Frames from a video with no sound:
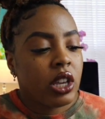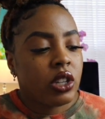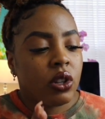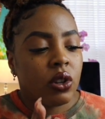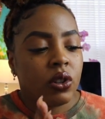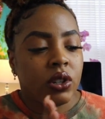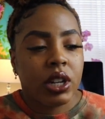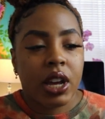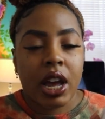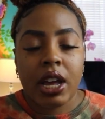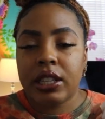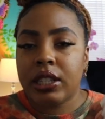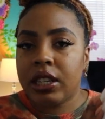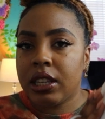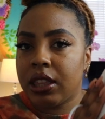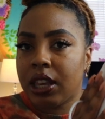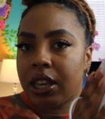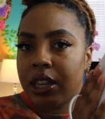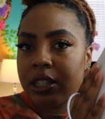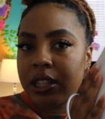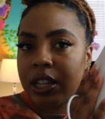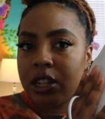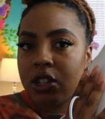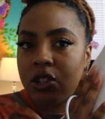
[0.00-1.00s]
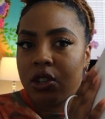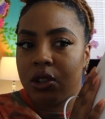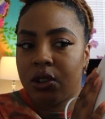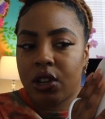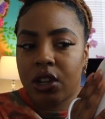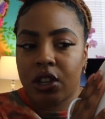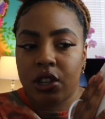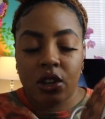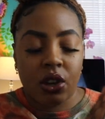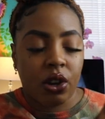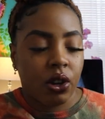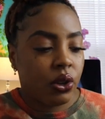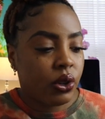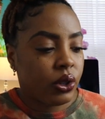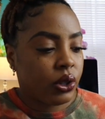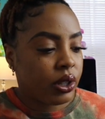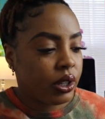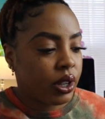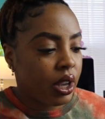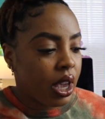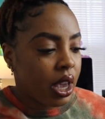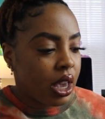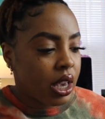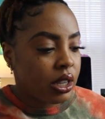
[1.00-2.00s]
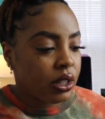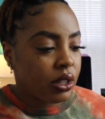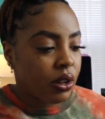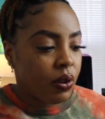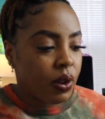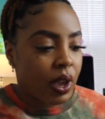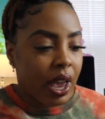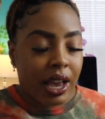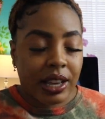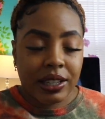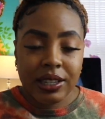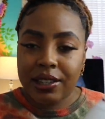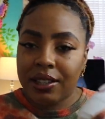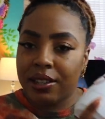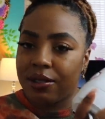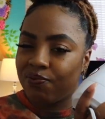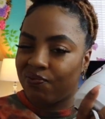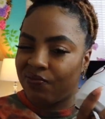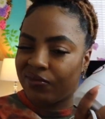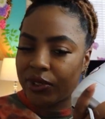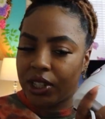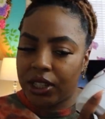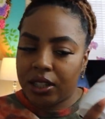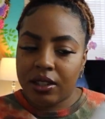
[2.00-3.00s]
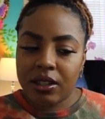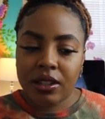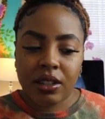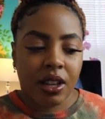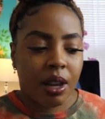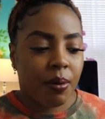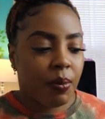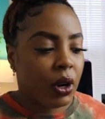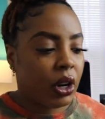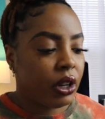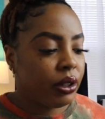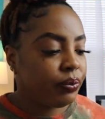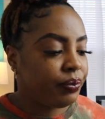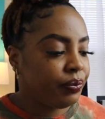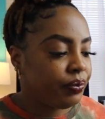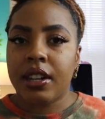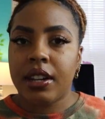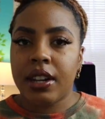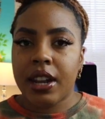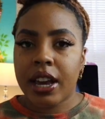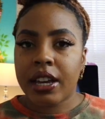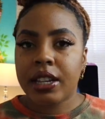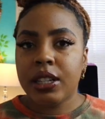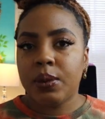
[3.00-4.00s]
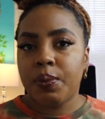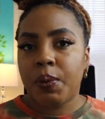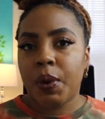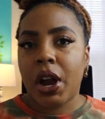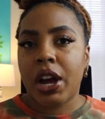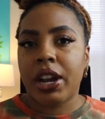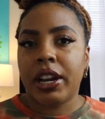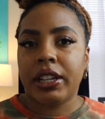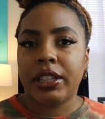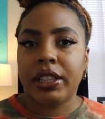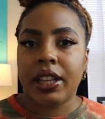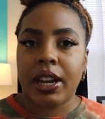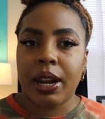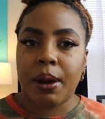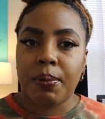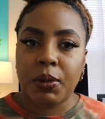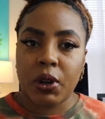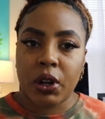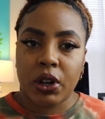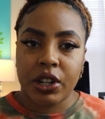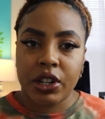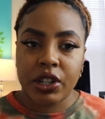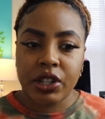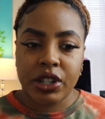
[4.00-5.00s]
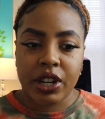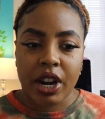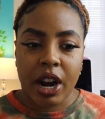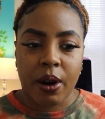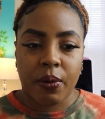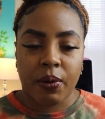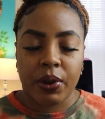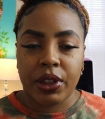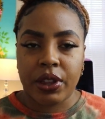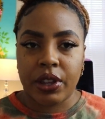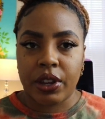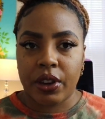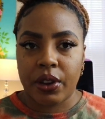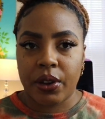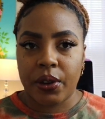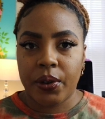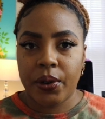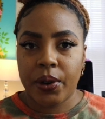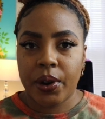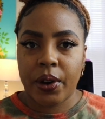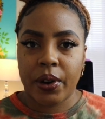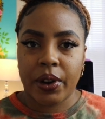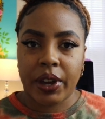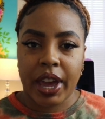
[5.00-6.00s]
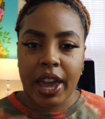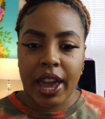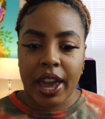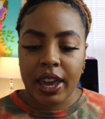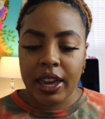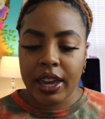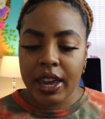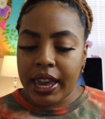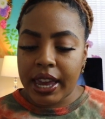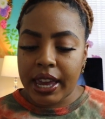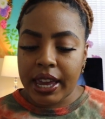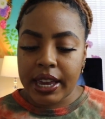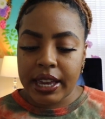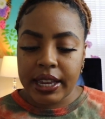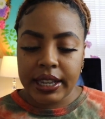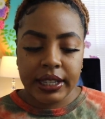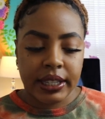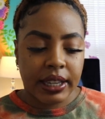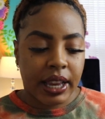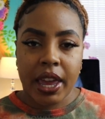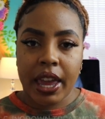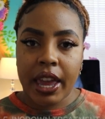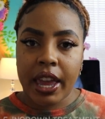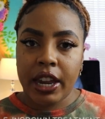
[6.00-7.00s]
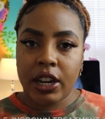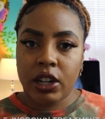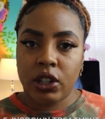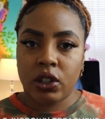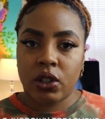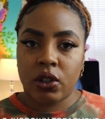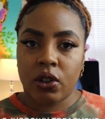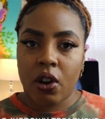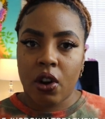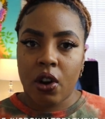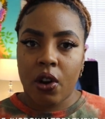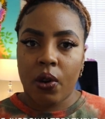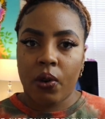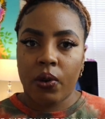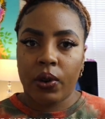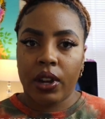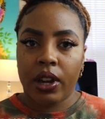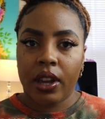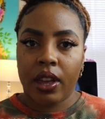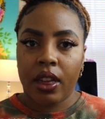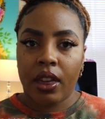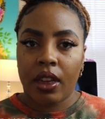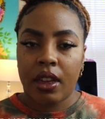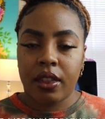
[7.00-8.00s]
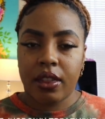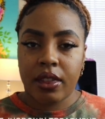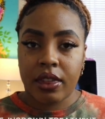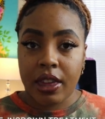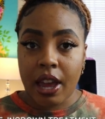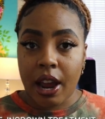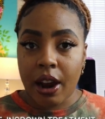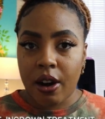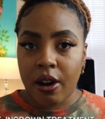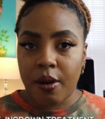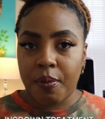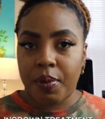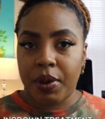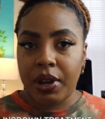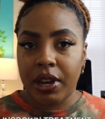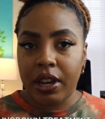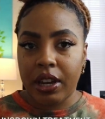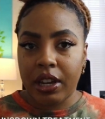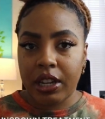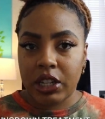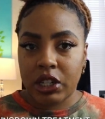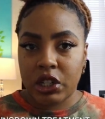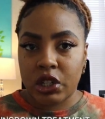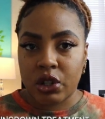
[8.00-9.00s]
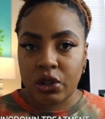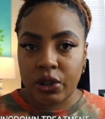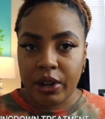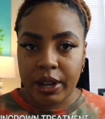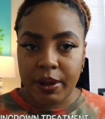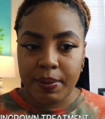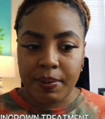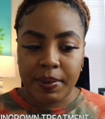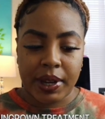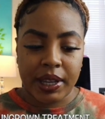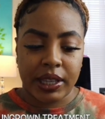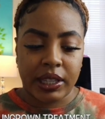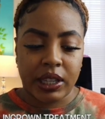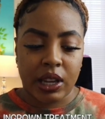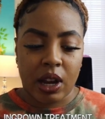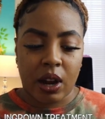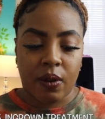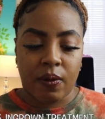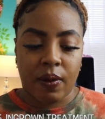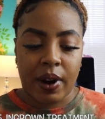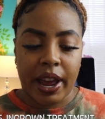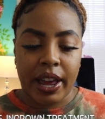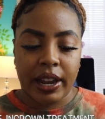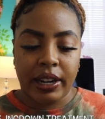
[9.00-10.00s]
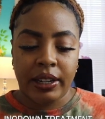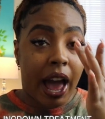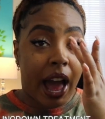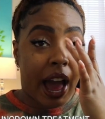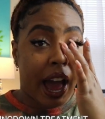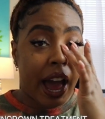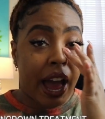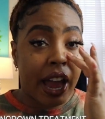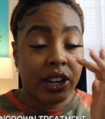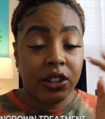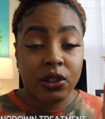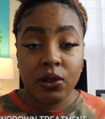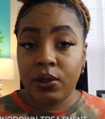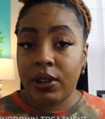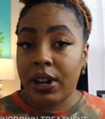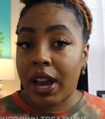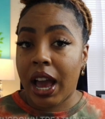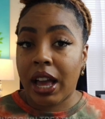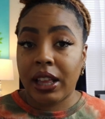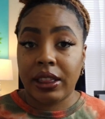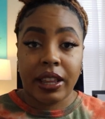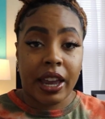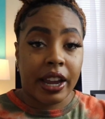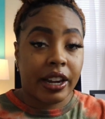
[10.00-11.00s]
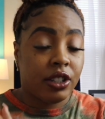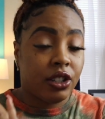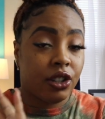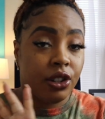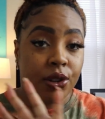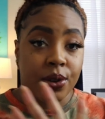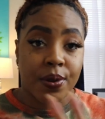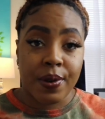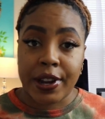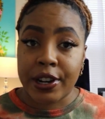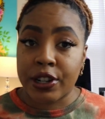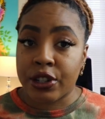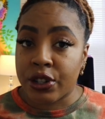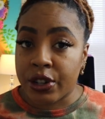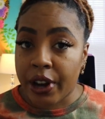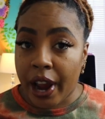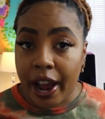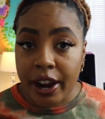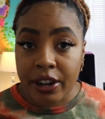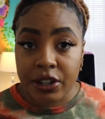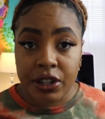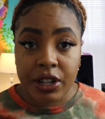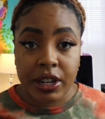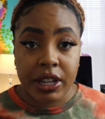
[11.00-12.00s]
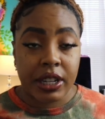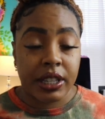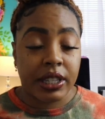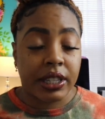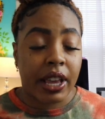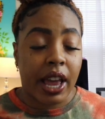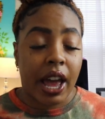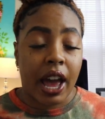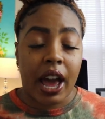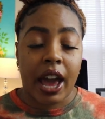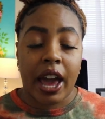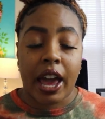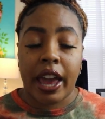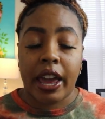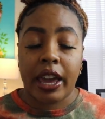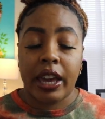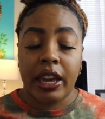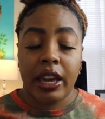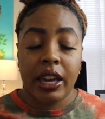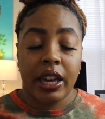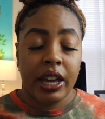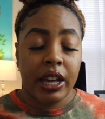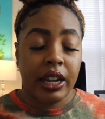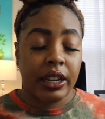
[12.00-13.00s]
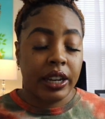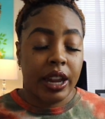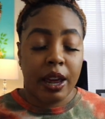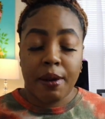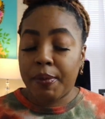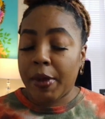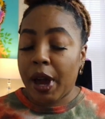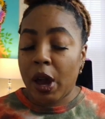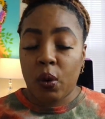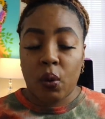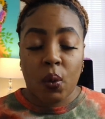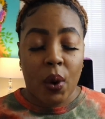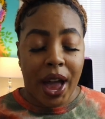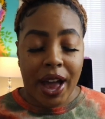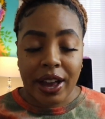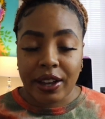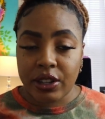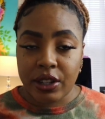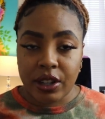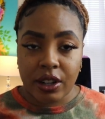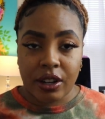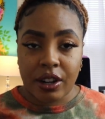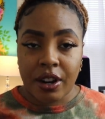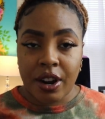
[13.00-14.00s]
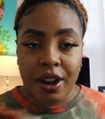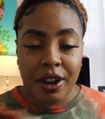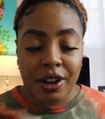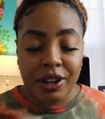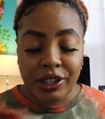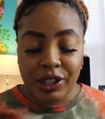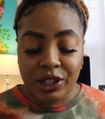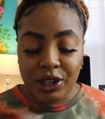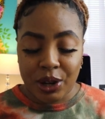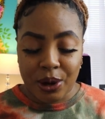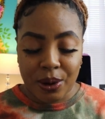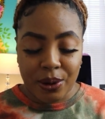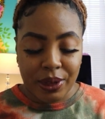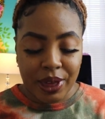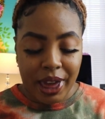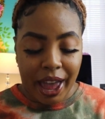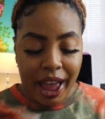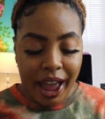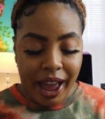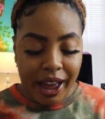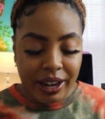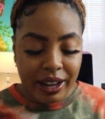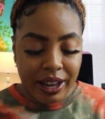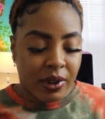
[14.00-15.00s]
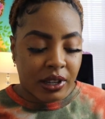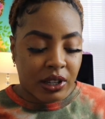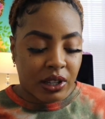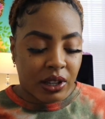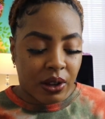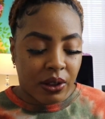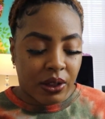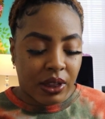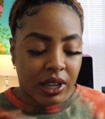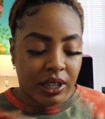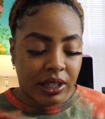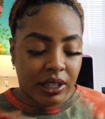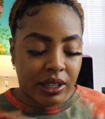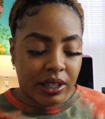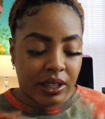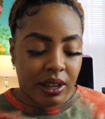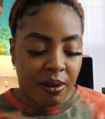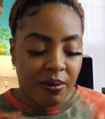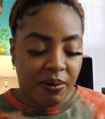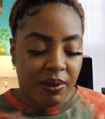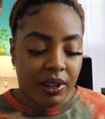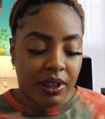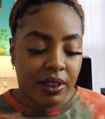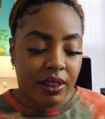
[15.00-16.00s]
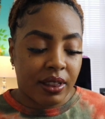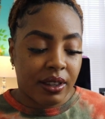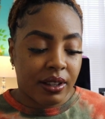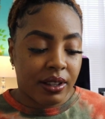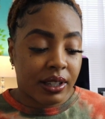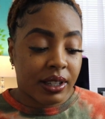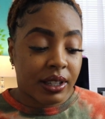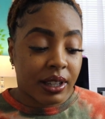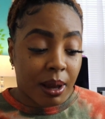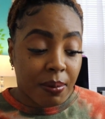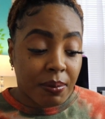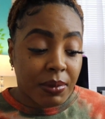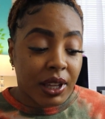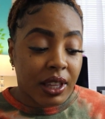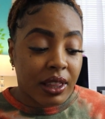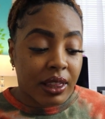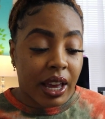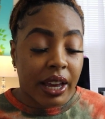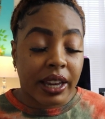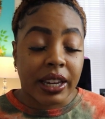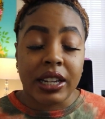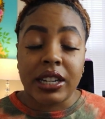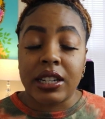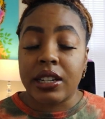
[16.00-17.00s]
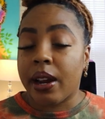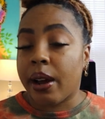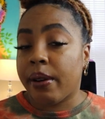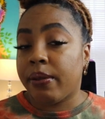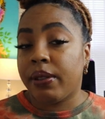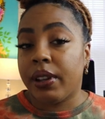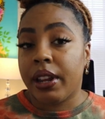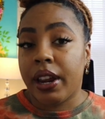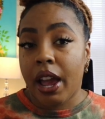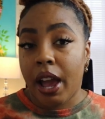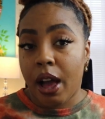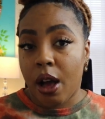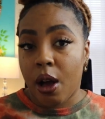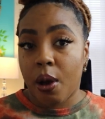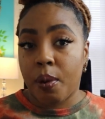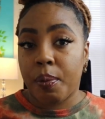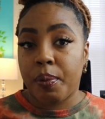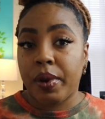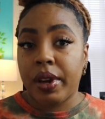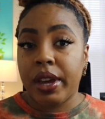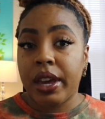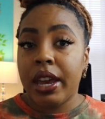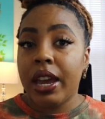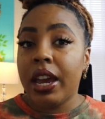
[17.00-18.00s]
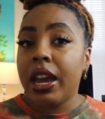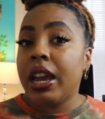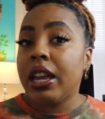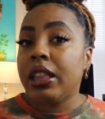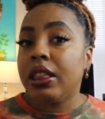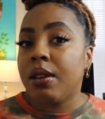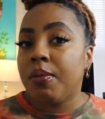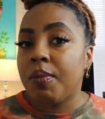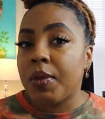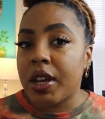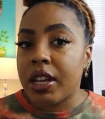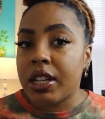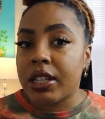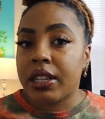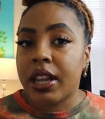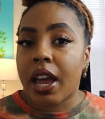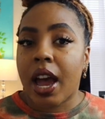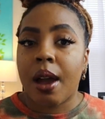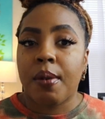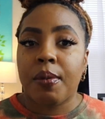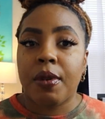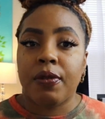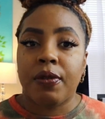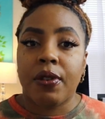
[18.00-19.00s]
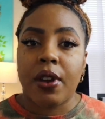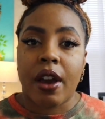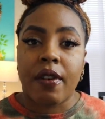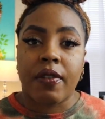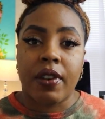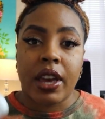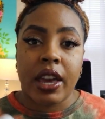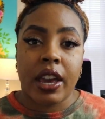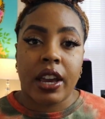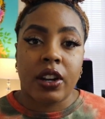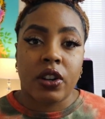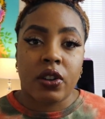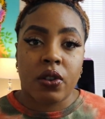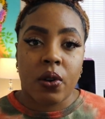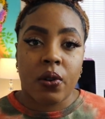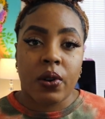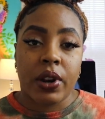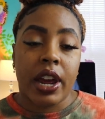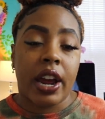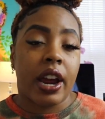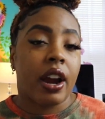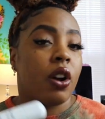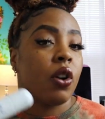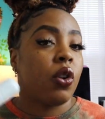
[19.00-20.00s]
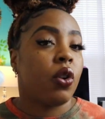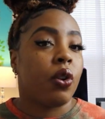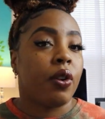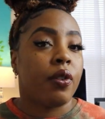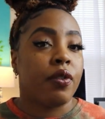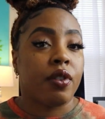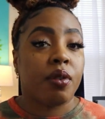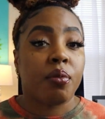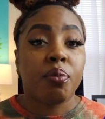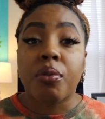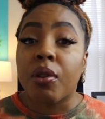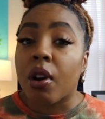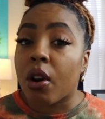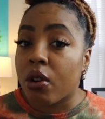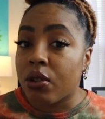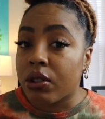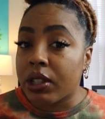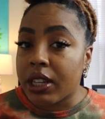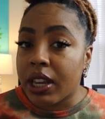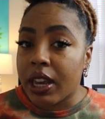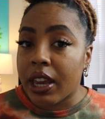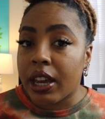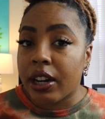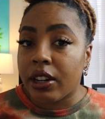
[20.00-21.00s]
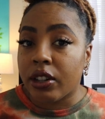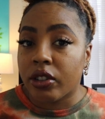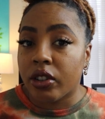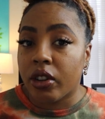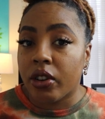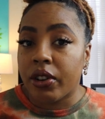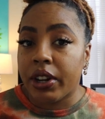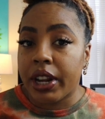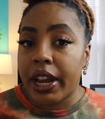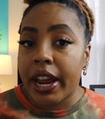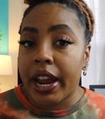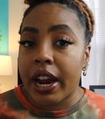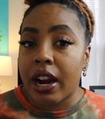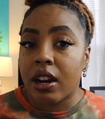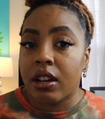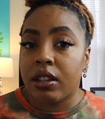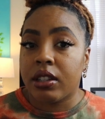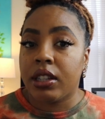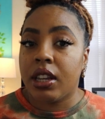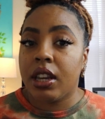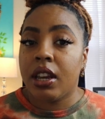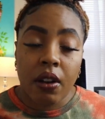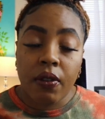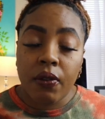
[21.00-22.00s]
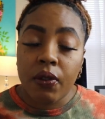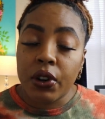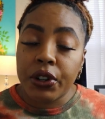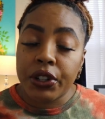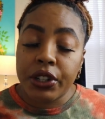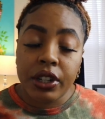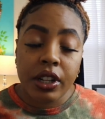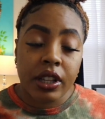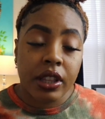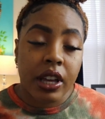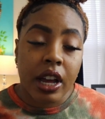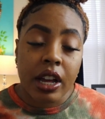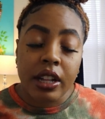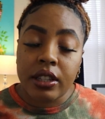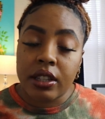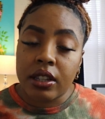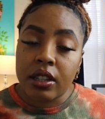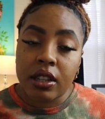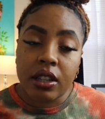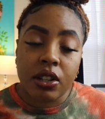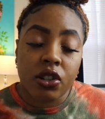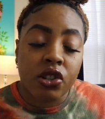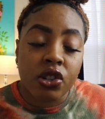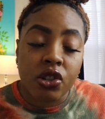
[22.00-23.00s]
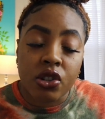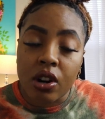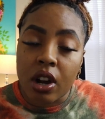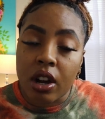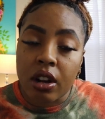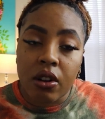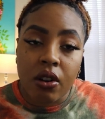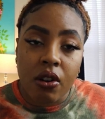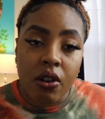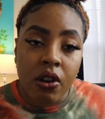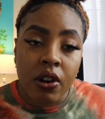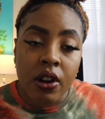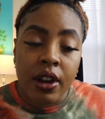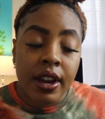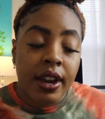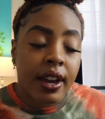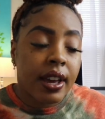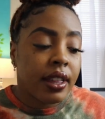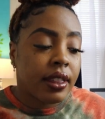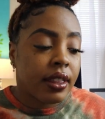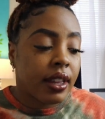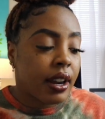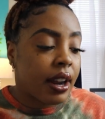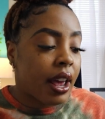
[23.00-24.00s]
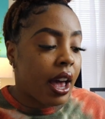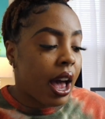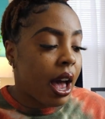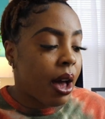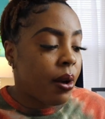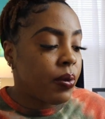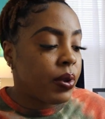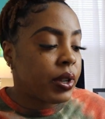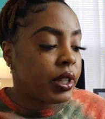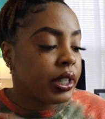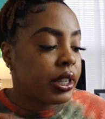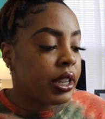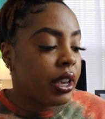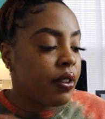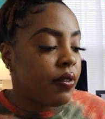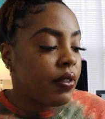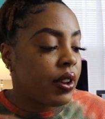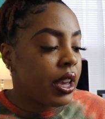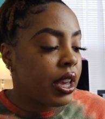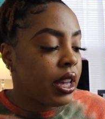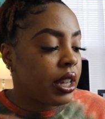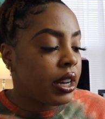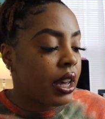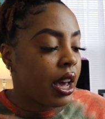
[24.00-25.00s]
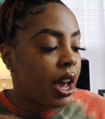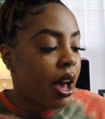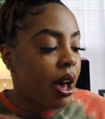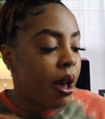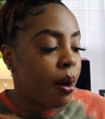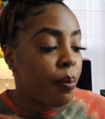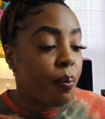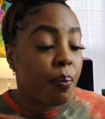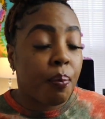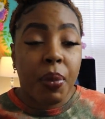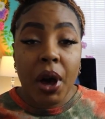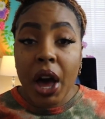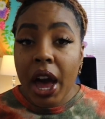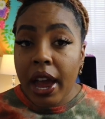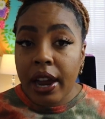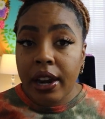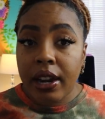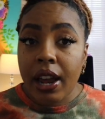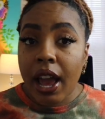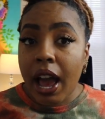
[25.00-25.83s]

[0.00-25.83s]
So tons of things that you can use. So yes, steamer. The next product that I'm going to share with you, okay, is Ingrown Therapy treatments. All right, I do not like to do extractions. I let my waxer do that. So this is something that can definitely help in the meantime if you have an ingrown hair or if you're prone to ingrown hairs. Unfortunately, that's the struggle that I was given. But